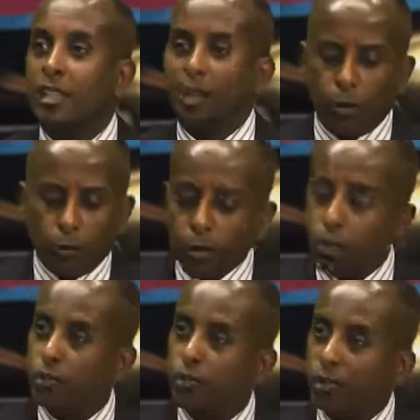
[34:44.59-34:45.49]
our
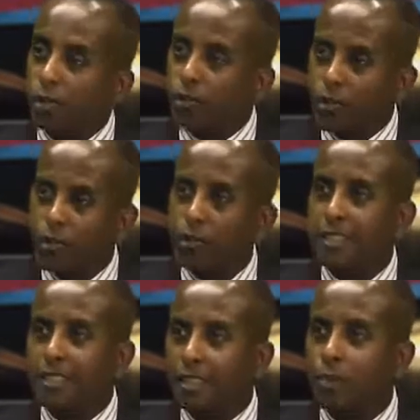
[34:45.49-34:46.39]
books, our
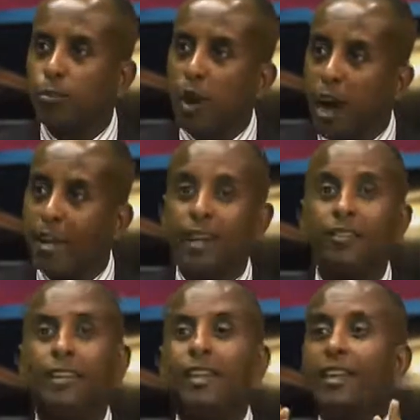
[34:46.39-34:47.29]
services, our products
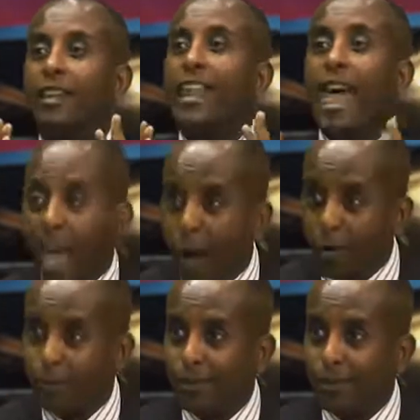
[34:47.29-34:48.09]
now.